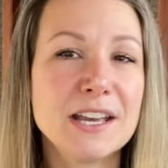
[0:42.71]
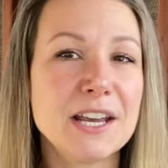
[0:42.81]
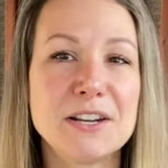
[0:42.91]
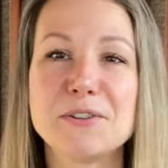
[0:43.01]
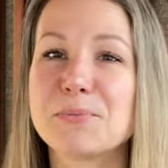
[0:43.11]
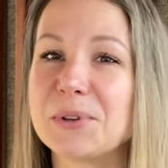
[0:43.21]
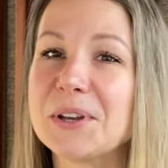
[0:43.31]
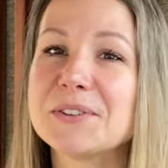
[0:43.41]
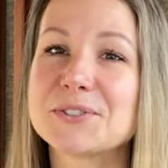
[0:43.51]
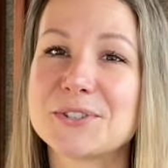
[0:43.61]
and your
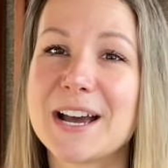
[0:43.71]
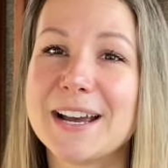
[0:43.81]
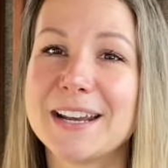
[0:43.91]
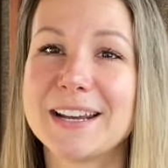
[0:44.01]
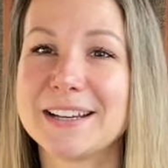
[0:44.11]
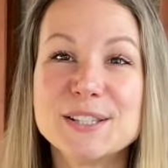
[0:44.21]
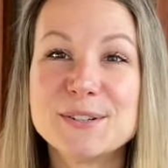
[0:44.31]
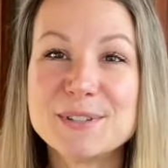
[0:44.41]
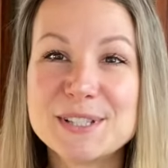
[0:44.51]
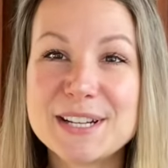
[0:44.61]
plants dying. So
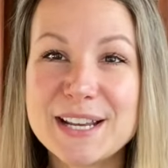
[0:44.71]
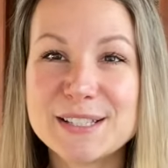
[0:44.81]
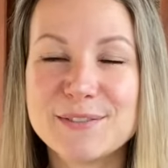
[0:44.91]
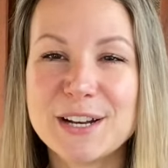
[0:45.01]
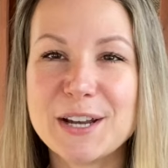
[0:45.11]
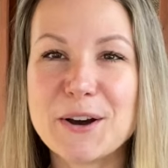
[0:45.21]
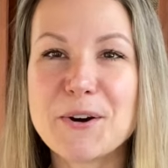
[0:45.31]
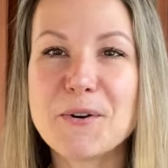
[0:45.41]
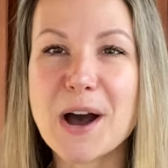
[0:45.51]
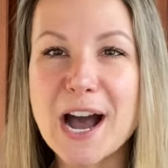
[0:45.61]
in today's
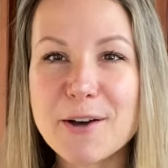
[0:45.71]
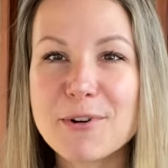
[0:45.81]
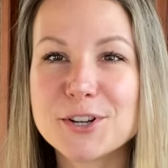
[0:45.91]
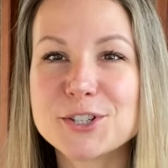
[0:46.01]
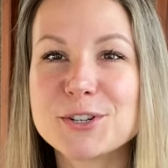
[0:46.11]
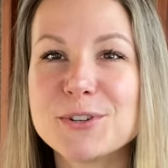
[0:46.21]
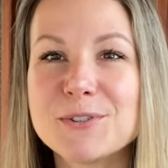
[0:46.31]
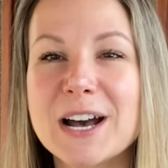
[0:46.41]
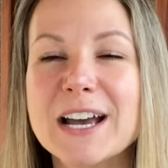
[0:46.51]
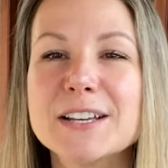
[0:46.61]
video, I want to show you
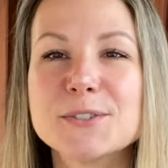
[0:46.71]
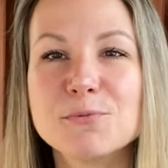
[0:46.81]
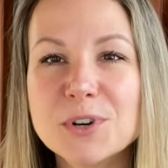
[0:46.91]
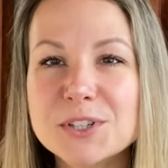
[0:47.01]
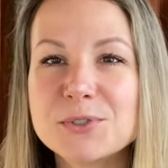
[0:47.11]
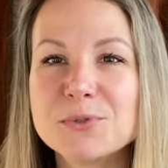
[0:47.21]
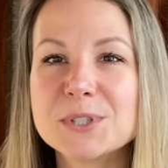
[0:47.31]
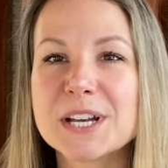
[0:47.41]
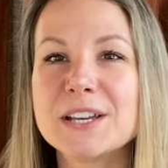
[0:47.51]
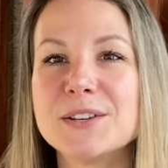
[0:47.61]
guys what tools
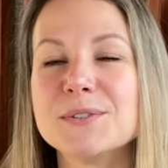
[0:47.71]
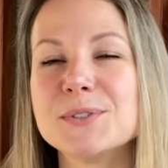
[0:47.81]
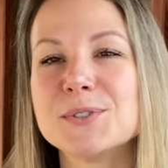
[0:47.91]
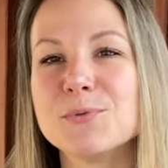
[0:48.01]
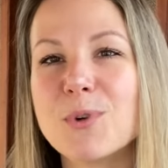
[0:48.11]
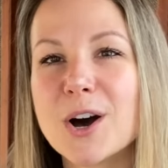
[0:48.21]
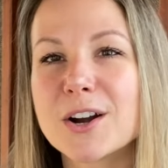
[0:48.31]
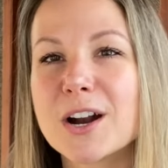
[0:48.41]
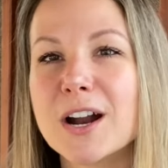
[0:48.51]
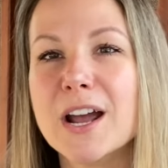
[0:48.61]
I use to
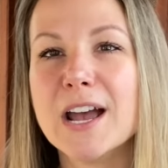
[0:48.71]
water.